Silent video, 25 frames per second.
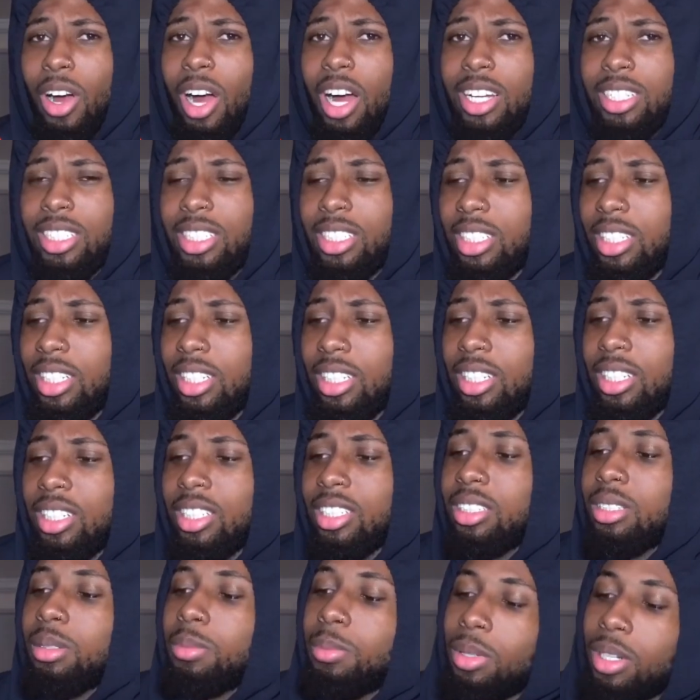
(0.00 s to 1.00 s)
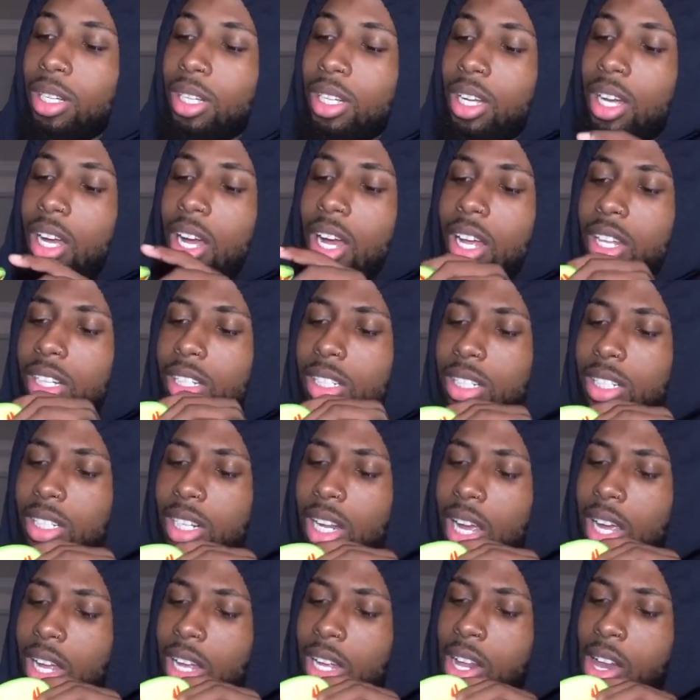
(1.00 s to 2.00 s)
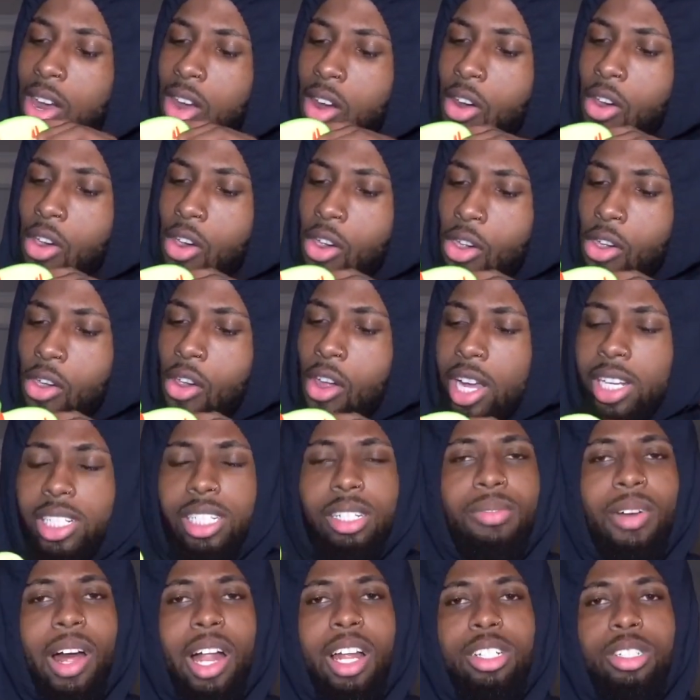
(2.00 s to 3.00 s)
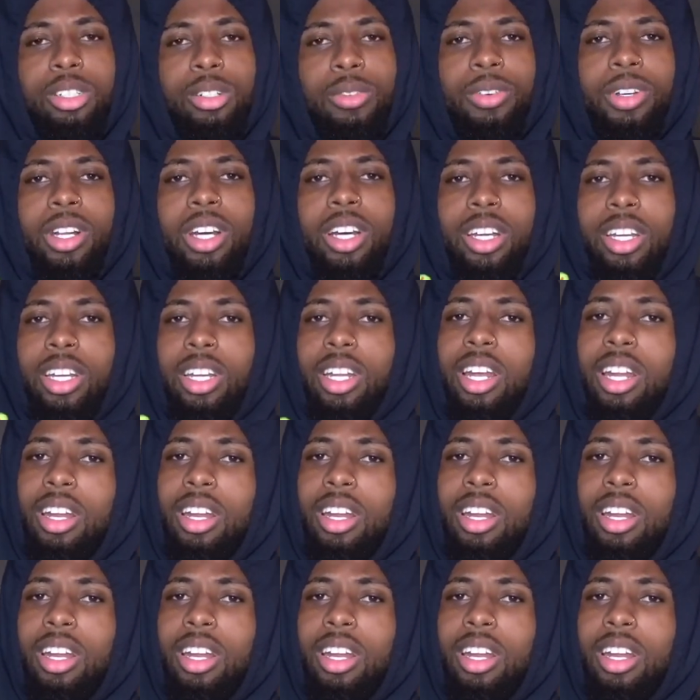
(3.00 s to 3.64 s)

I see in this. But other than that, it's a valid shoe for dunking.